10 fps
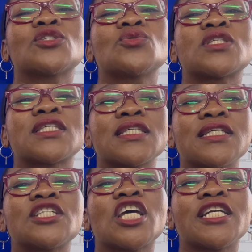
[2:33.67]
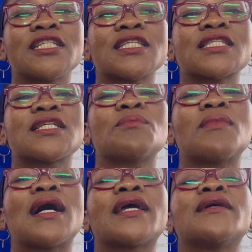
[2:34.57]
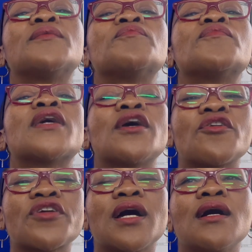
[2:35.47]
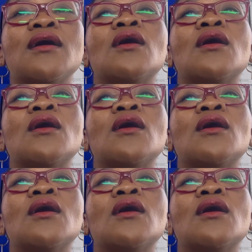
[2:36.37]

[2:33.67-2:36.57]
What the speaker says: to see changes in my area,